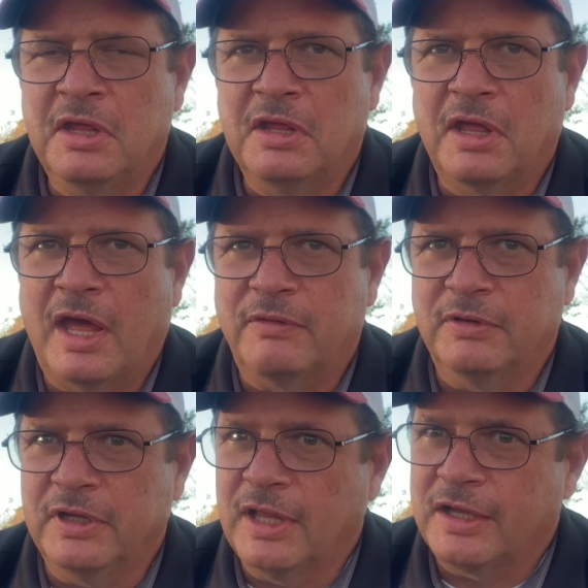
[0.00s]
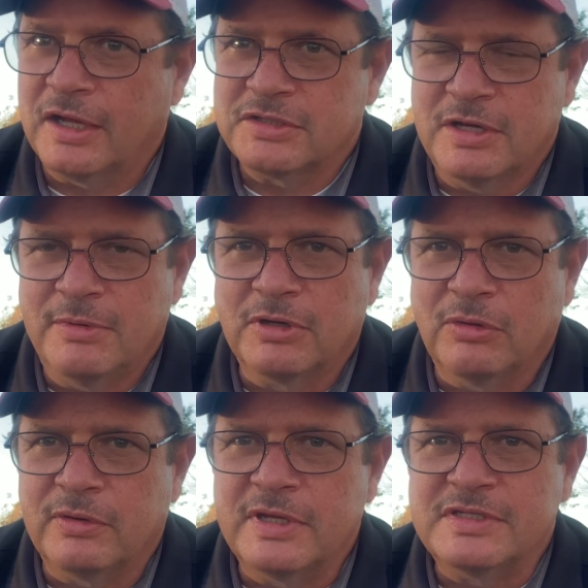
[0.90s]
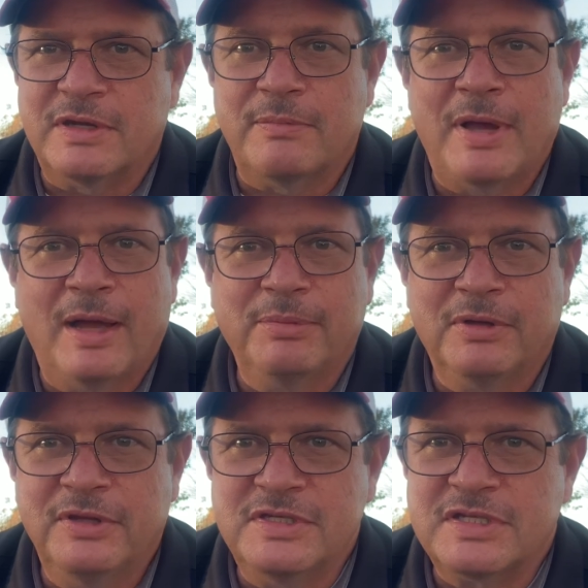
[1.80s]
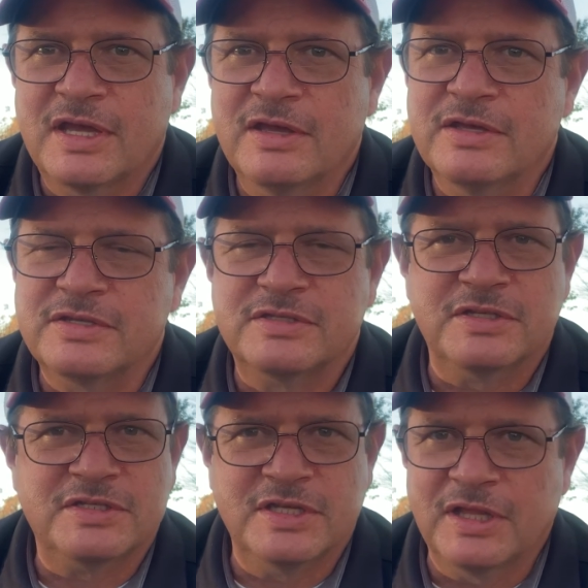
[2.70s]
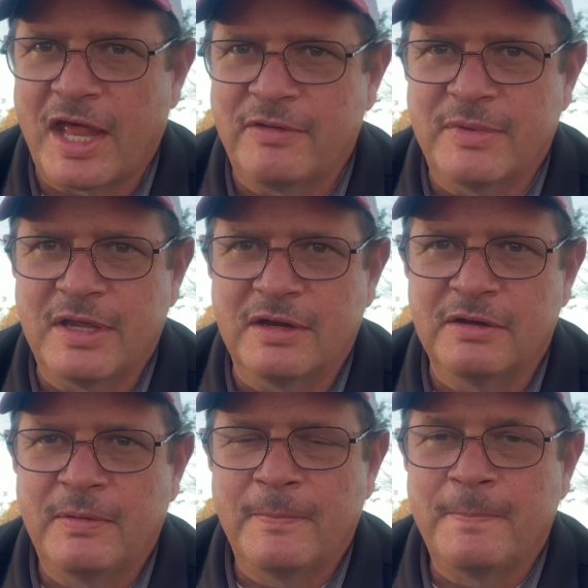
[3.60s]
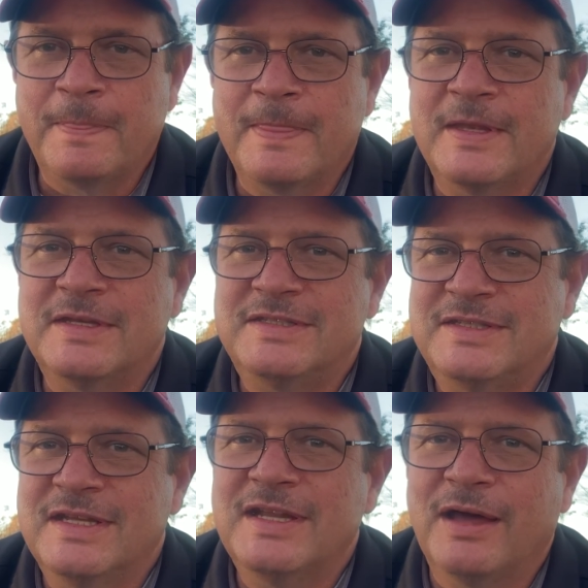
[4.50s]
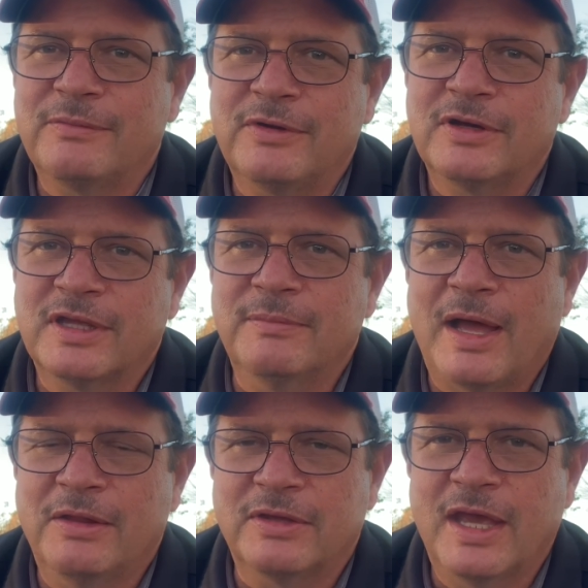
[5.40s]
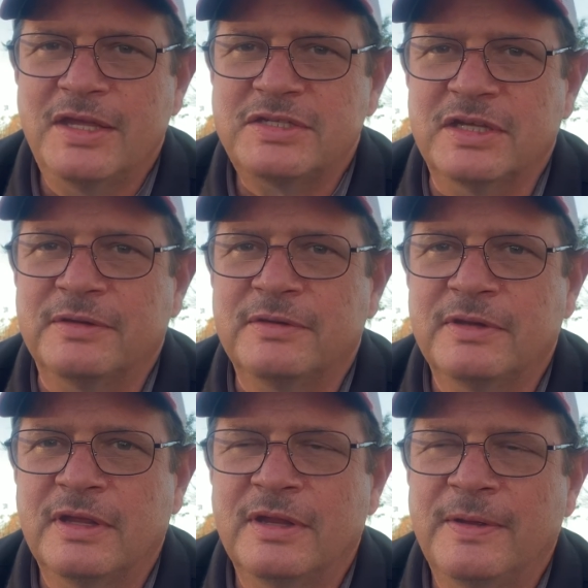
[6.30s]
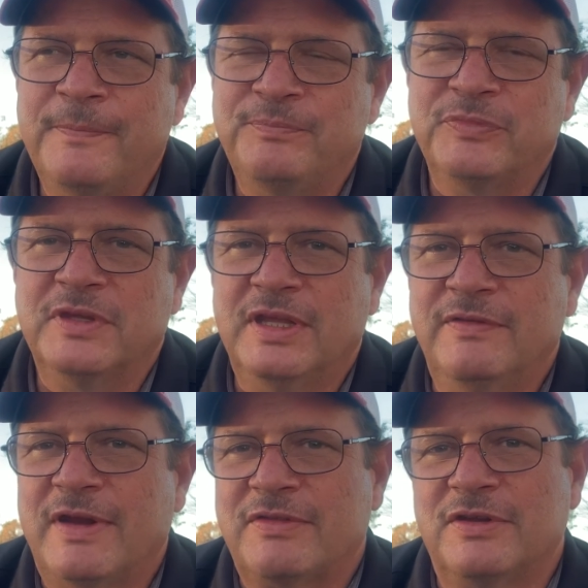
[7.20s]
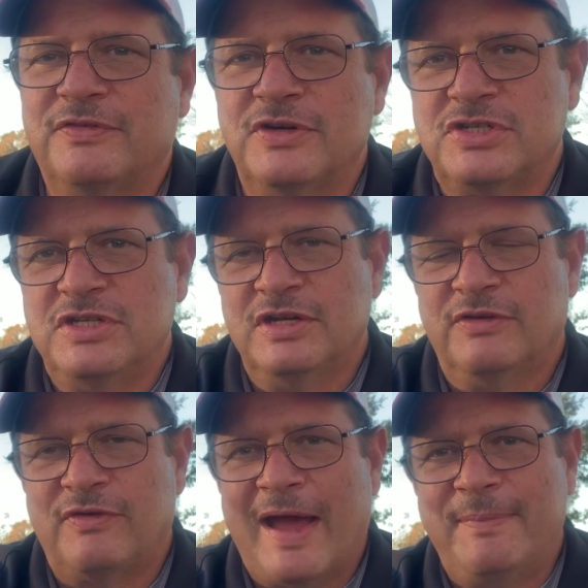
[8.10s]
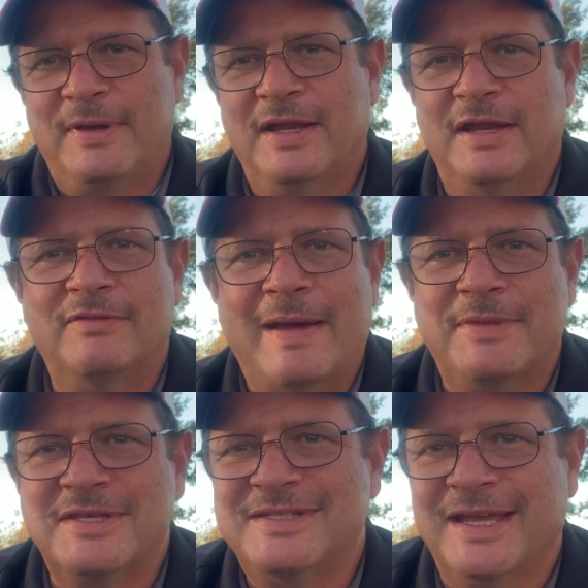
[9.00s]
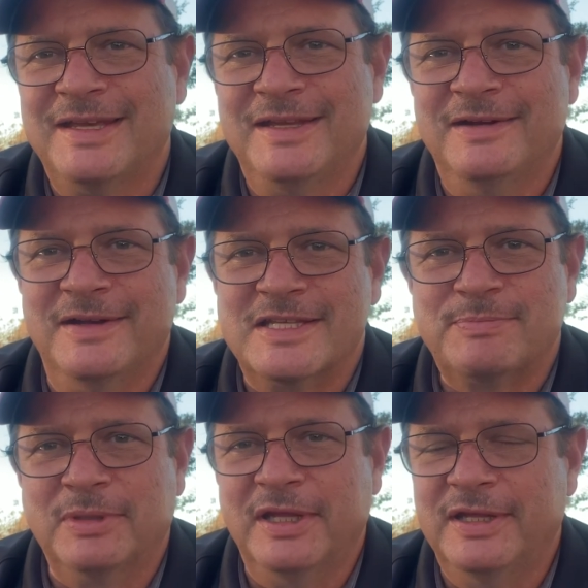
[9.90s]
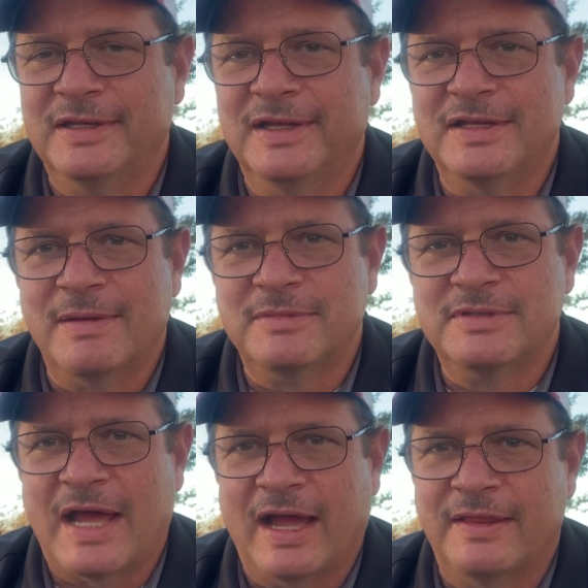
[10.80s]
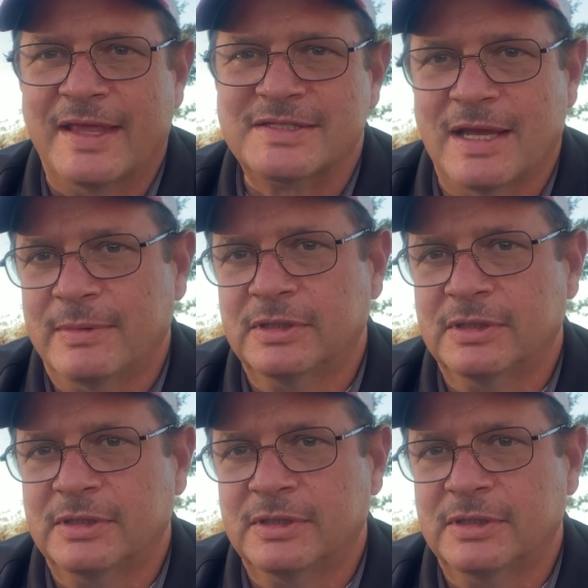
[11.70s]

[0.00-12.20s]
I really like October glories. They are popular on the East Coast. You see a lot of them here. Did not work in my location. Even after the first year of wrapping, I didn't wrap it the second year and it split and ended up dying that summer.